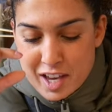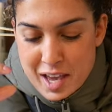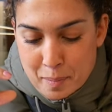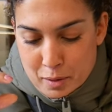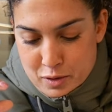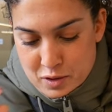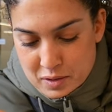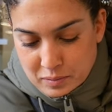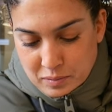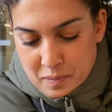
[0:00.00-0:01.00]

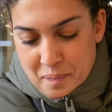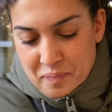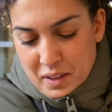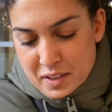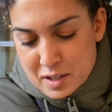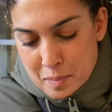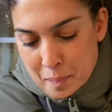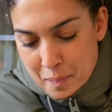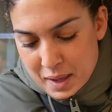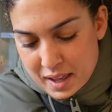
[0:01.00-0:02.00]
capers, these
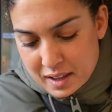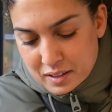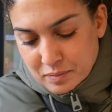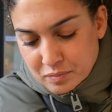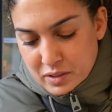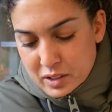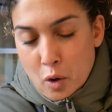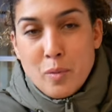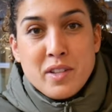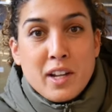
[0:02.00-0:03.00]
big,
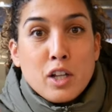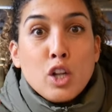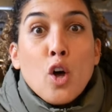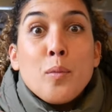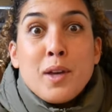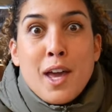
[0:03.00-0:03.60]
almost like globe